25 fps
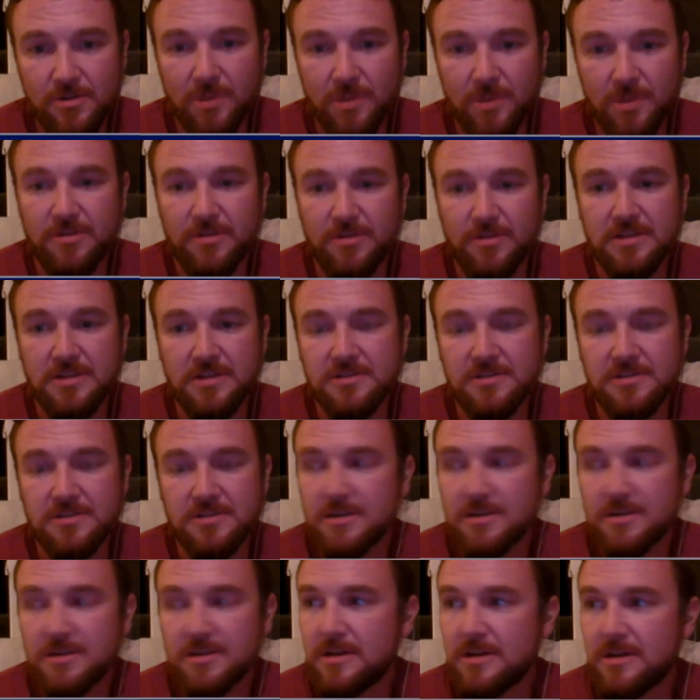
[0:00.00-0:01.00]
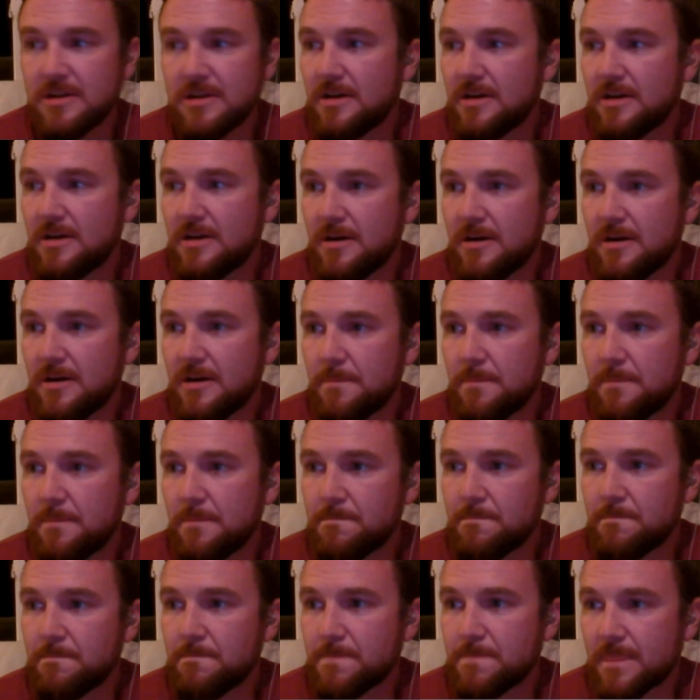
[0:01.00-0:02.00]
What if he's, I
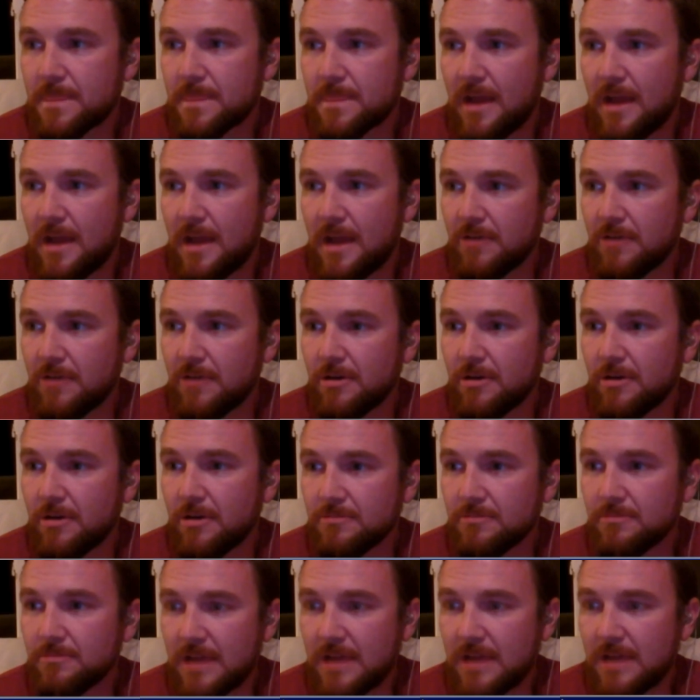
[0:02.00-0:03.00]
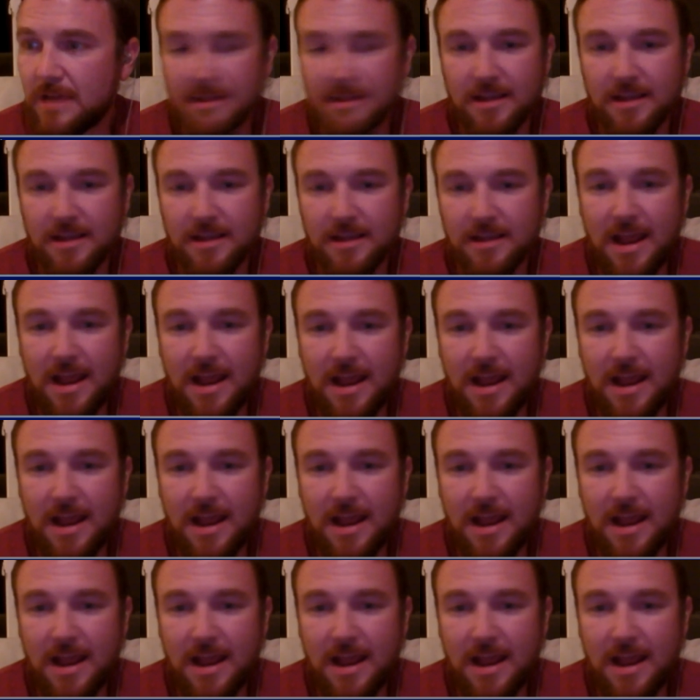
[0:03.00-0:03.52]
don't know, anything?